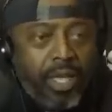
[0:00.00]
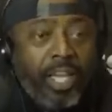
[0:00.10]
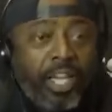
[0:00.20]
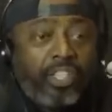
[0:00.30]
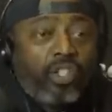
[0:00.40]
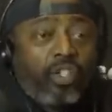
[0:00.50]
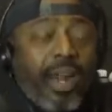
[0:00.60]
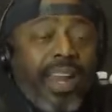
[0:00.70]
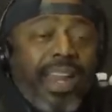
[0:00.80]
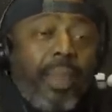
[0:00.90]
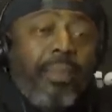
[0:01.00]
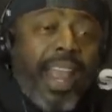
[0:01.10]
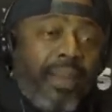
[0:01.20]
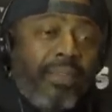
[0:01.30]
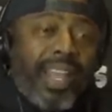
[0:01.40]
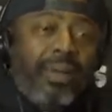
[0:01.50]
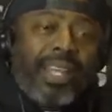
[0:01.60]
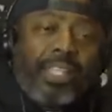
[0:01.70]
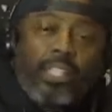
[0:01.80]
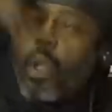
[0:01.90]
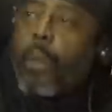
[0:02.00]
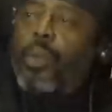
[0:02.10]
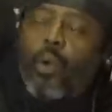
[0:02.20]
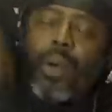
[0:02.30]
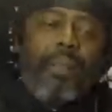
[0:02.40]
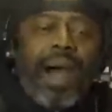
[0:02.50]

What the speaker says: He just started naming everything. I was like this, boom, I'm